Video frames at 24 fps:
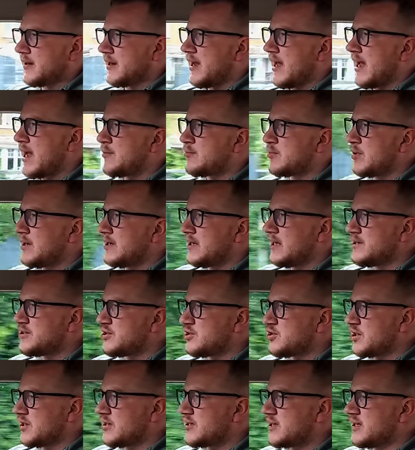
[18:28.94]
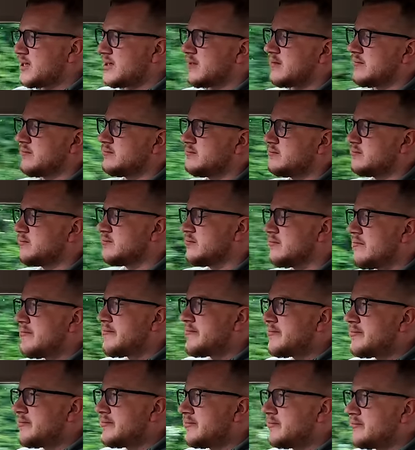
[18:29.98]
Handbrake needs adjusting.
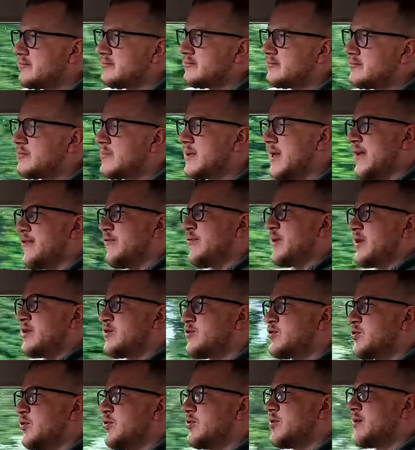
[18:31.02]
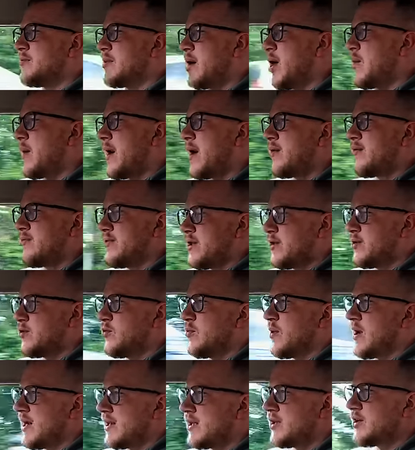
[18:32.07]
If we can sort the blowout, then all
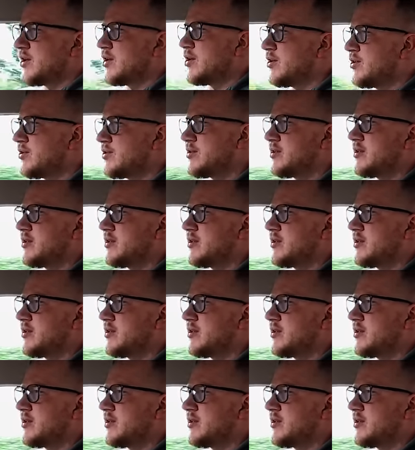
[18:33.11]
well and good.